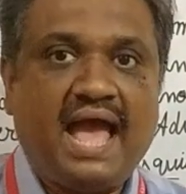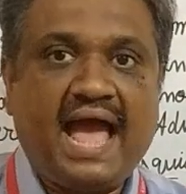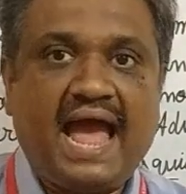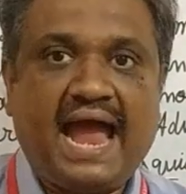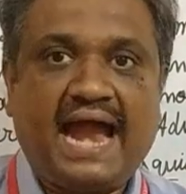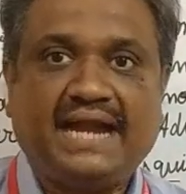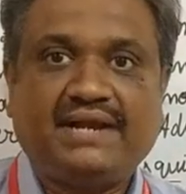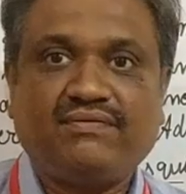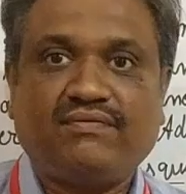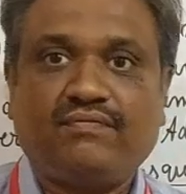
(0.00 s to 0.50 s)

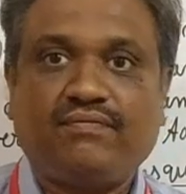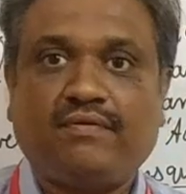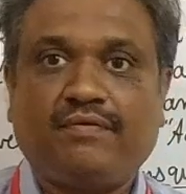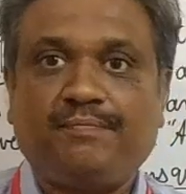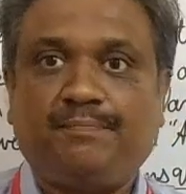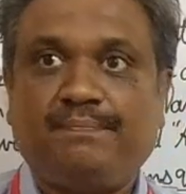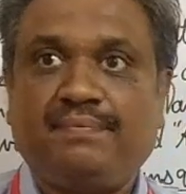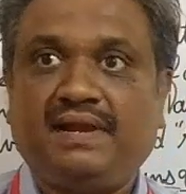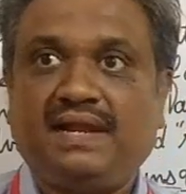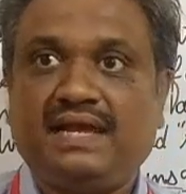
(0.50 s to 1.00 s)
Adverb
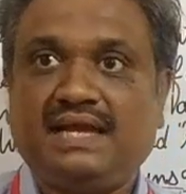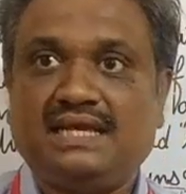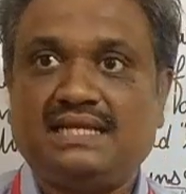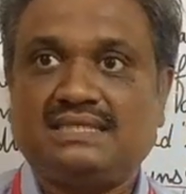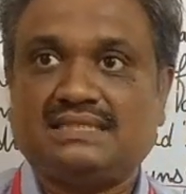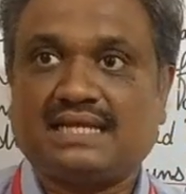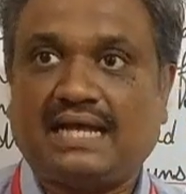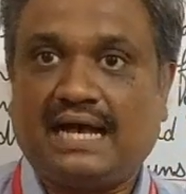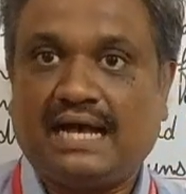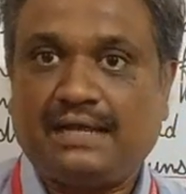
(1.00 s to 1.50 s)
of
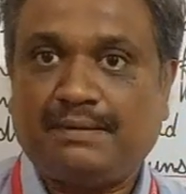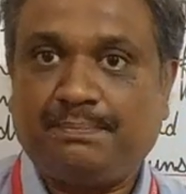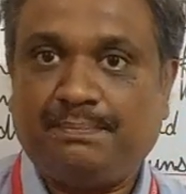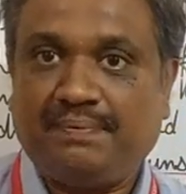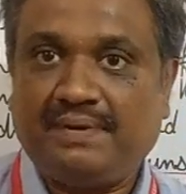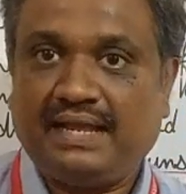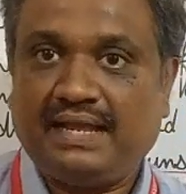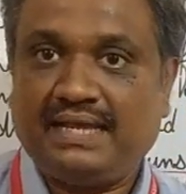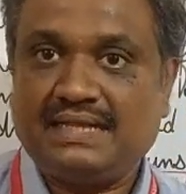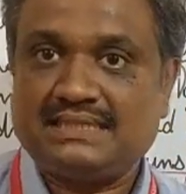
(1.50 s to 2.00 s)
place are
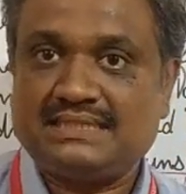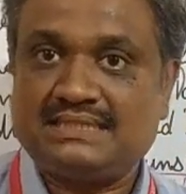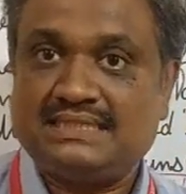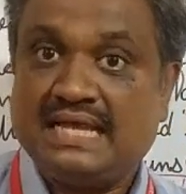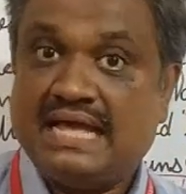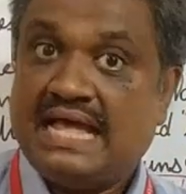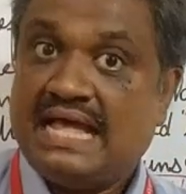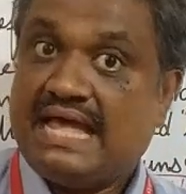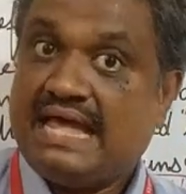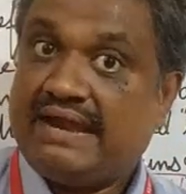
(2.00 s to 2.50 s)

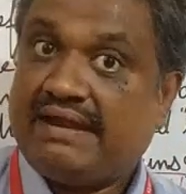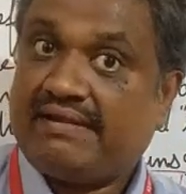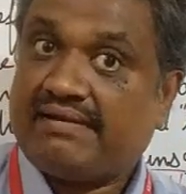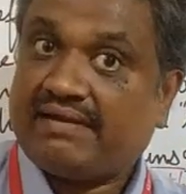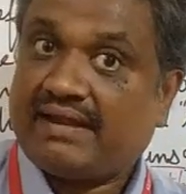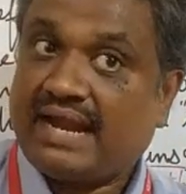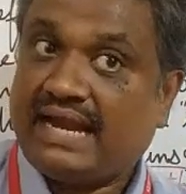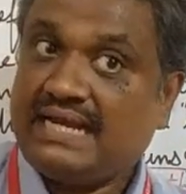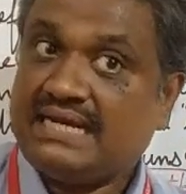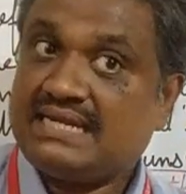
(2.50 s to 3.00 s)
placed
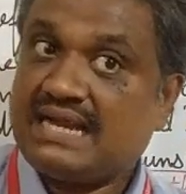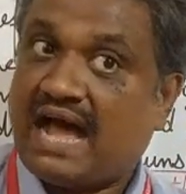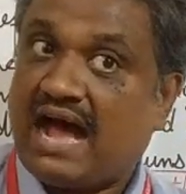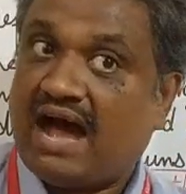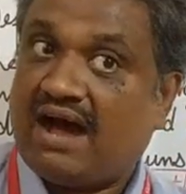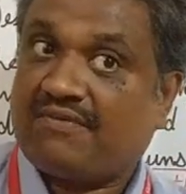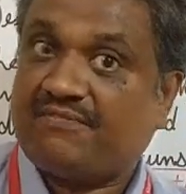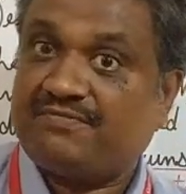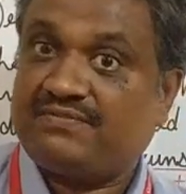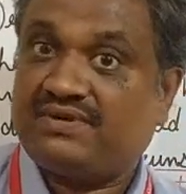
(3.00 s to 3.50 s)
right
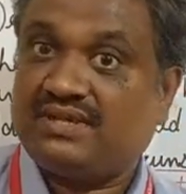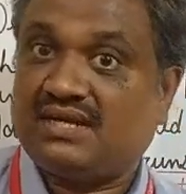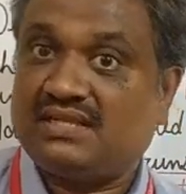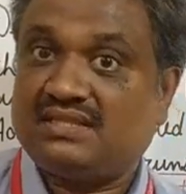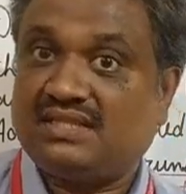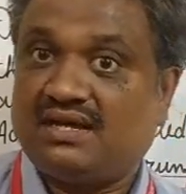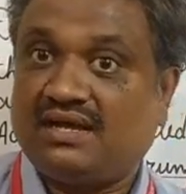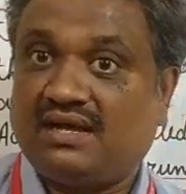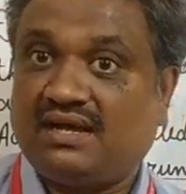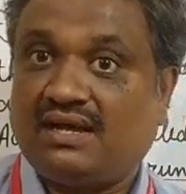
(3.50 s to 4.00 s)
after
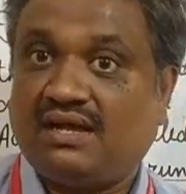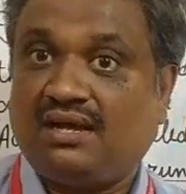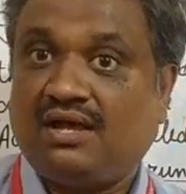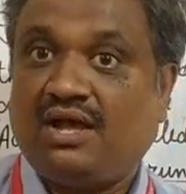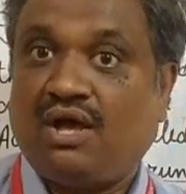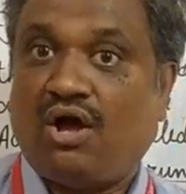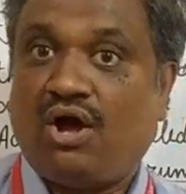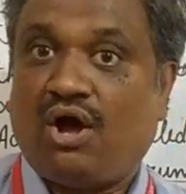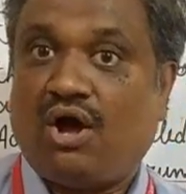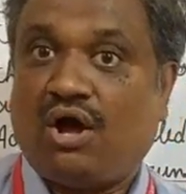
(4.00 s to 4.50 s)
the
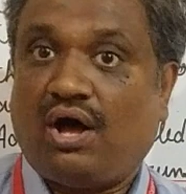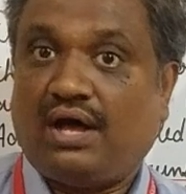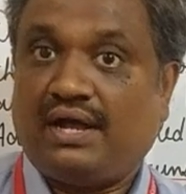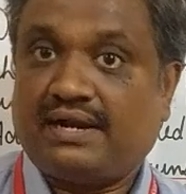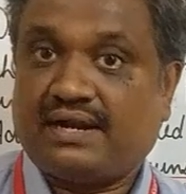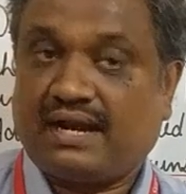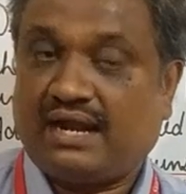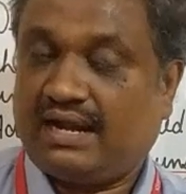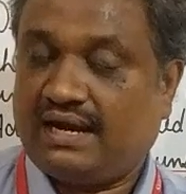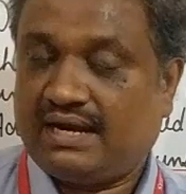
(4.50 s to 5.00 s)

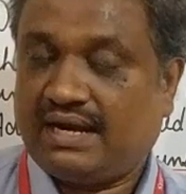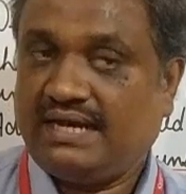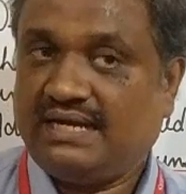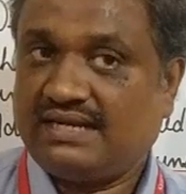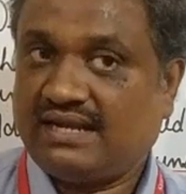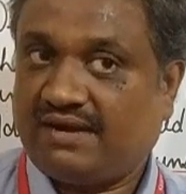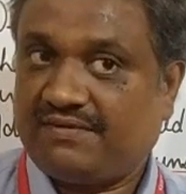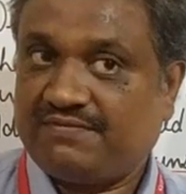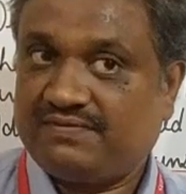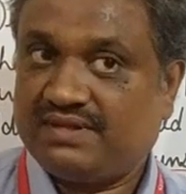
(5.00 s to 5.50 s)

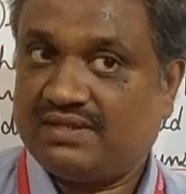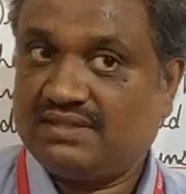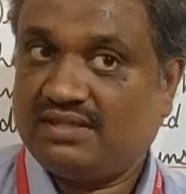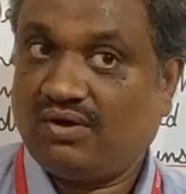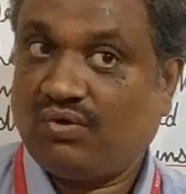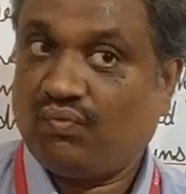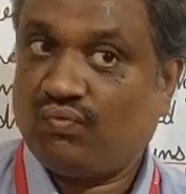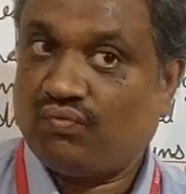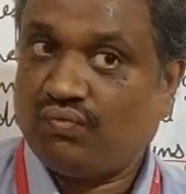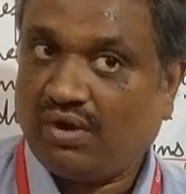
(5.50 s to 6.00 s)

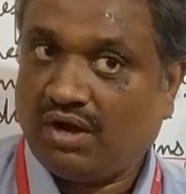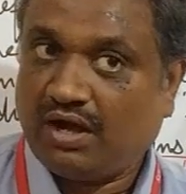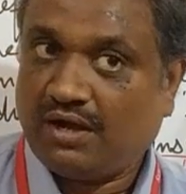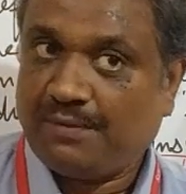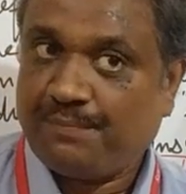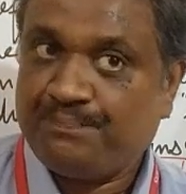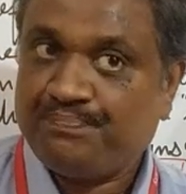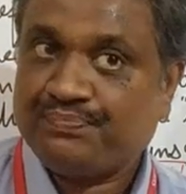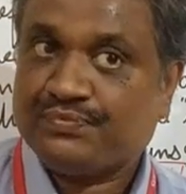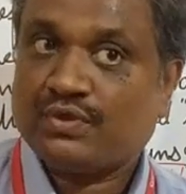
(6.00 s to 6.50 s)

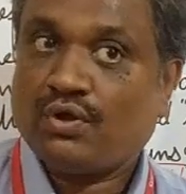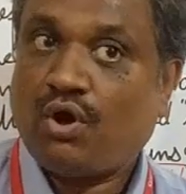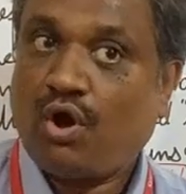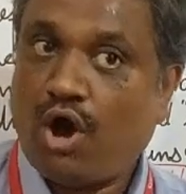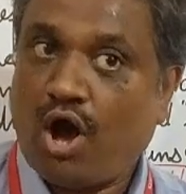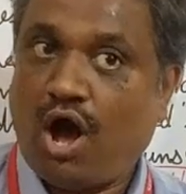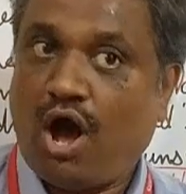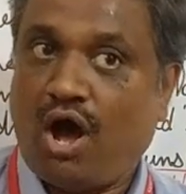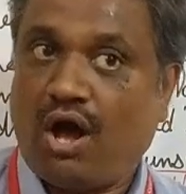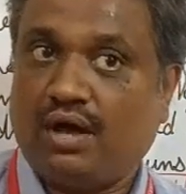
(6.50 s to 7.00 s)
verb
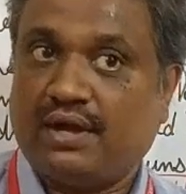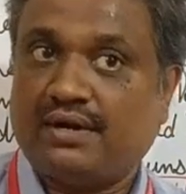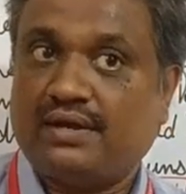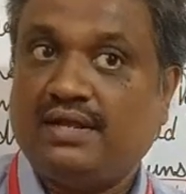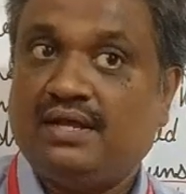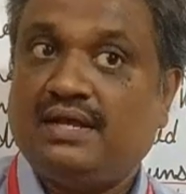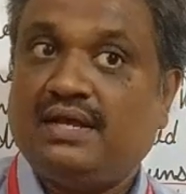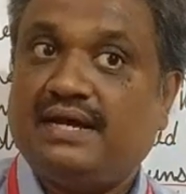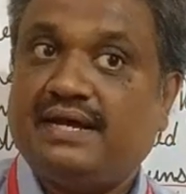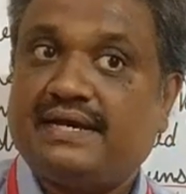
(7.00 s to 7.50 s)

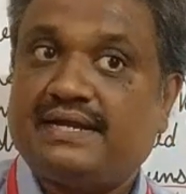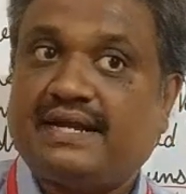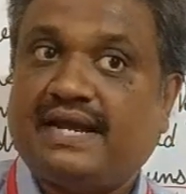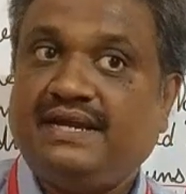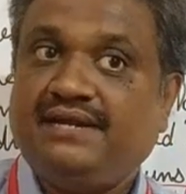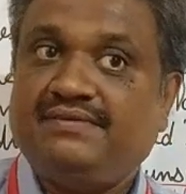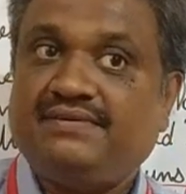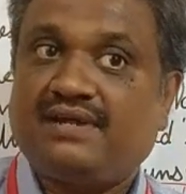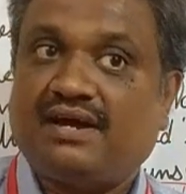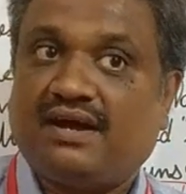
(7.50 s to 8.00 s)
or
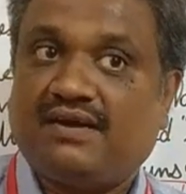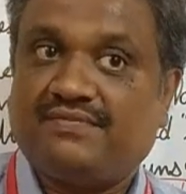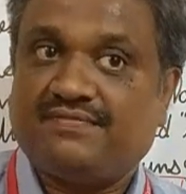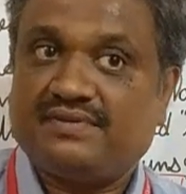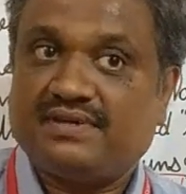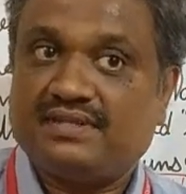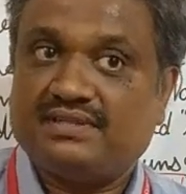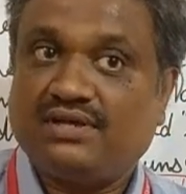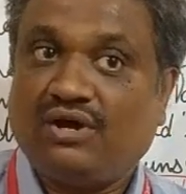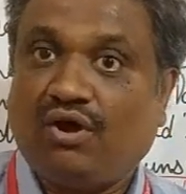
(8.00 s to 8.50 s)
right
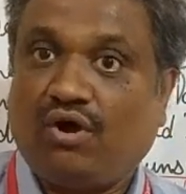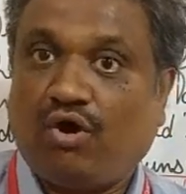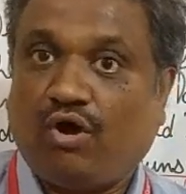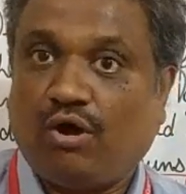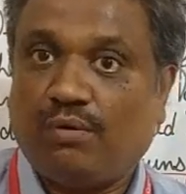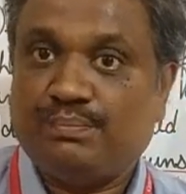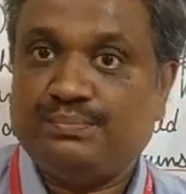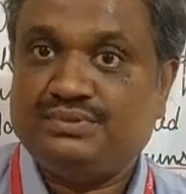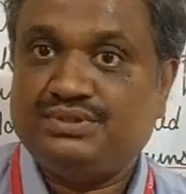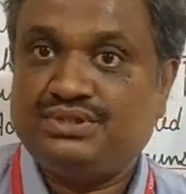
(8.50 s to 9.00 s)
after the
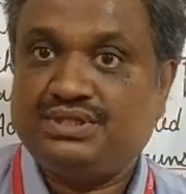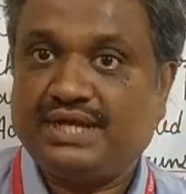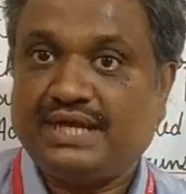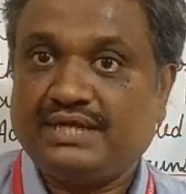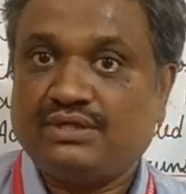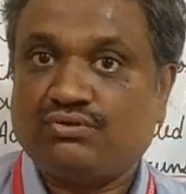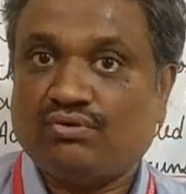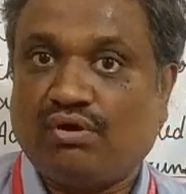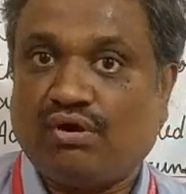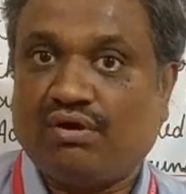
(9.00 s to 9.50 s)

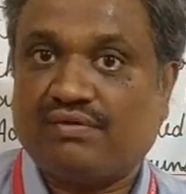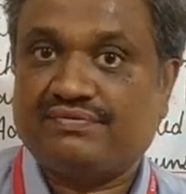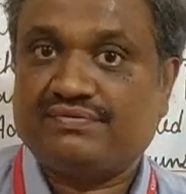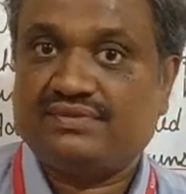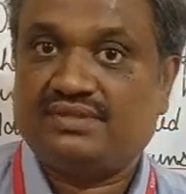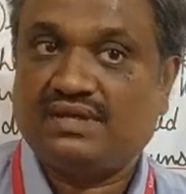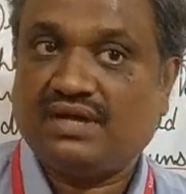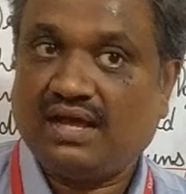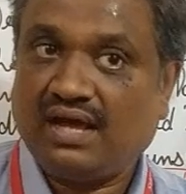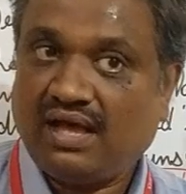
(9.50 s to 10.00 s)
object
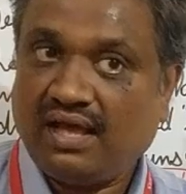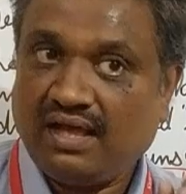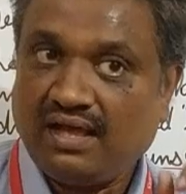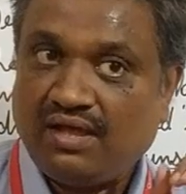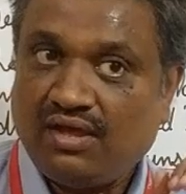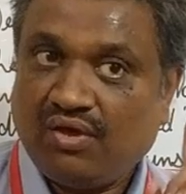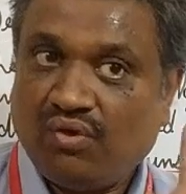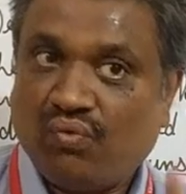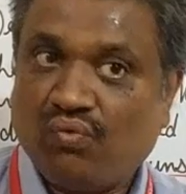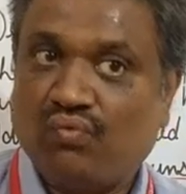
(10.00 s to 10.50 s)
of
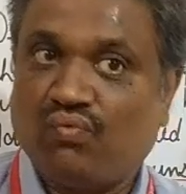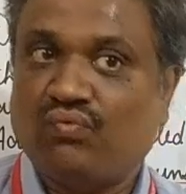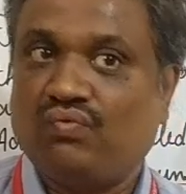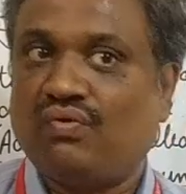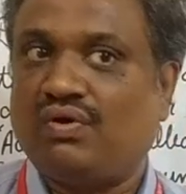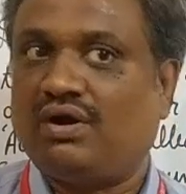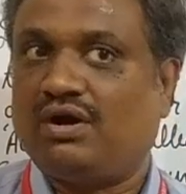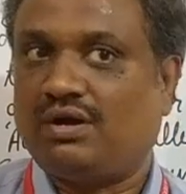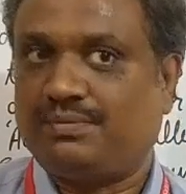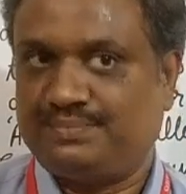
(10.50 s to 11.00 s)
the
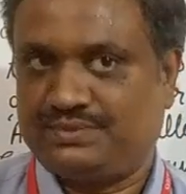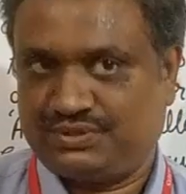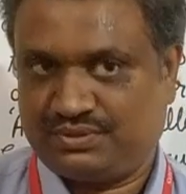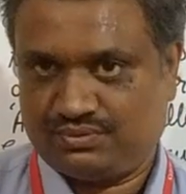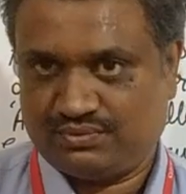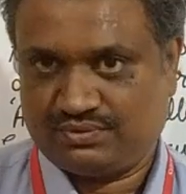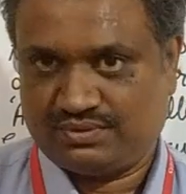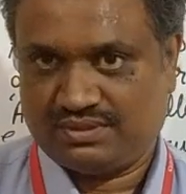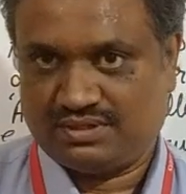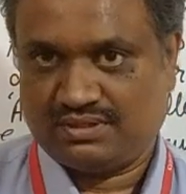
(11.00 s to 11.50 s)
verb,
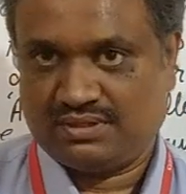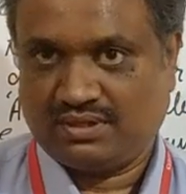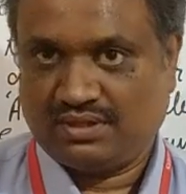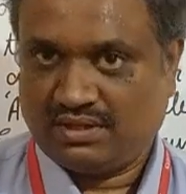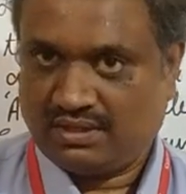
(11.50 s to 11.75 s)
student.